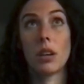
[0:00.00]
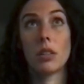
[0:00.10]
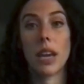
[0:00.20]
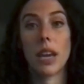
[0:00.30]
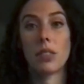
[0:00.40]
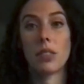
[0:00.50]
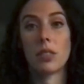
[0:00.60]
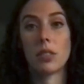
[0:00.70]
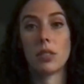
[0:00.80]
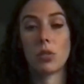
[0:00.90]
test
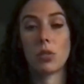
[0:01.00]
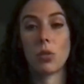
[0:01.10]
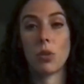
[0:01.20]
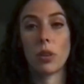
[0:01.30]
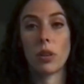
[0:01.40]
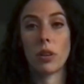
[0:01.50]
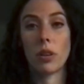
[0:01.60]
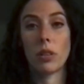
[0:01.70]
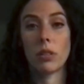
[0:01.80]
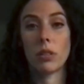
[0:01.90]
score
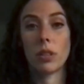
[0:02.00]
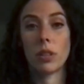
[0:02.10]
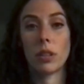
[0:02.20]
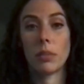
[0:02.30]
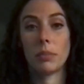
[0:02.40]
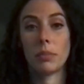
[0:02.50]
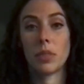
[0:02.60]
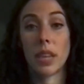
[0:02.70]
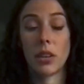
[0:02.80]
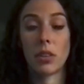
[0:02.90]

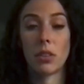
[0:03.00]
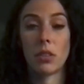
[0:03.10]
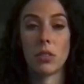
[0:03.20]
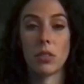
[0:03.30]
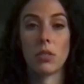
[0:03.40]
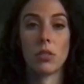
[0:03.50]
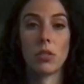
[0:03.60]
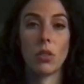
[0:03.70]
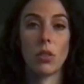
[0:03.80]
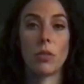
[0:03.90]
standards.
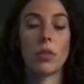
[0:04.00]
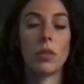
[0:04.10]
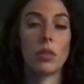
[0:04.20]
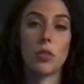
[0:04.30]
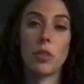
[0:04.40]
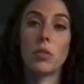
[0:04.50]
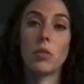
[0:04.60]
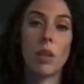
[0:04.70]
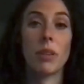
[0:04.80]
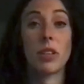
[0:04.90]
So
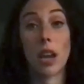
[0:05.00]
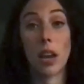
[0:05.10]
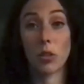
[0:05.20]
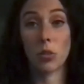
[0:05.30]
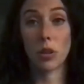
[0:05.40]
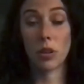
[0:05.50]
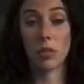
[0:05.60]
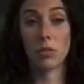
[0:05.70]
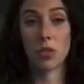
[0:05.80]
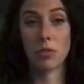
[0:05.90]
I'm in outdoor
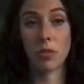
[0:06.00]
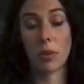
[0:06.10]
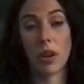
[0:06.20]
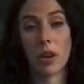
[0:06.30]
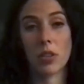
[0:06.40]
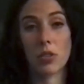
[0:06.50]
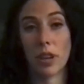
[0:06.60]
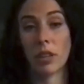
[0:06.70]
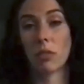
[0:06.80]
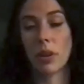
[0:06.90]
footwear and
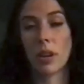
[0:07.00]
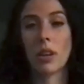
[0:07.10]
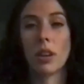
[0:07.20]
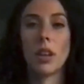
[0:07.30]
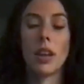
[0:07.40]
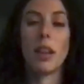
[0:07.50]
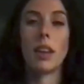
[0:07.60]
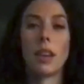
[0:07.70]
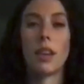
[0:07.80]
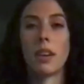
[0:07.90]
training footwear,
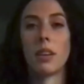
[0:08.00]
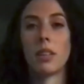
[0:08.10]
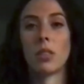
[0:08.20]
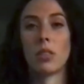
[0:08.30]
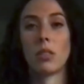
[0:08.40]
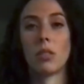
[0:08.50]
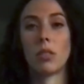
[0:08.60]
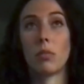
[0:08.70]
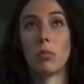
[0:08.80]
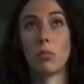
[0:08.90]
and
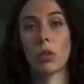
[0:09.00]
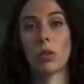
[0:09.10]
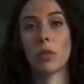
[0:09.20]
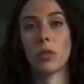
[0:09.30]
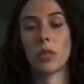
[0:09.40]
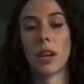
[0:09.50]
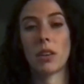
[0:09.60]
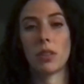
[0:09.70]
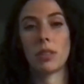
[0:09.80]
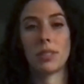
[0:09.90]
both of those
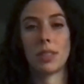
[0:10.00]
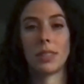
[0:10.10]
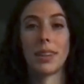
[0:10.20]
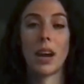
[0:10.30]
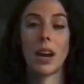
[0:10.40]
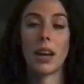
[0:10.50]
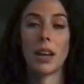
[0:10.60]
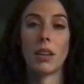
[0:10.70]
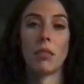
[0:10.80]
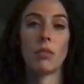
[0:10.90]
categories need like
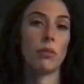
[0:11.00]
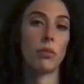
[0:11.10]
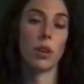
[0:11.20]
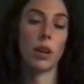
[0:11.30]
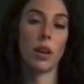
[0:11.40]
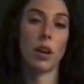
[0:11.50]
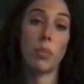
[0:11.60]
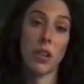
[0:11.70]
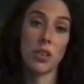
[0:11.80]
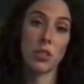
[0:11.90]
high
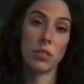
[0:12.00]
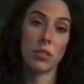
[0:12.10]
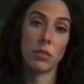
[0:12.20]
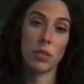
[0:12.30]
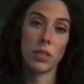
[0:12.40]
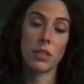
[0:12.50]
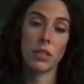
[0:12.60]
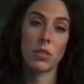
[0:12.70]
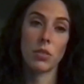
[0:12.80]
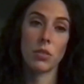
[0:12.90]
abrasion
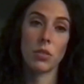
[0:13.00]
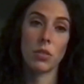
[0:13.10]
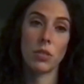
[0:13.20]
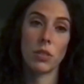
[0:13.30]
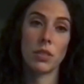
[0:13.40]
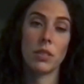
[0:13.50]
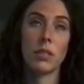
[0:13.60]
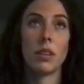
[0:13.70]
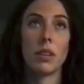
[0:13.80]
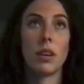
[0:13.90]
resistance scores, for
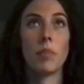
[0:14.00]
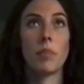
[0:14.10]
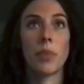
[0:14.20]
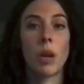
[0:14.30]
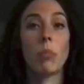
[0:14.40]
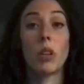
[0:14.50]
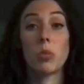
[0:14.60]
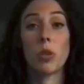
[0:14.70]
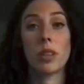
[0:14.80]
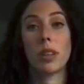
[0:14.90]
instance, much
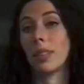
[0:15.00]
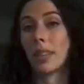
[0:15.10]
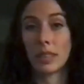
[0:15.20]
more than like a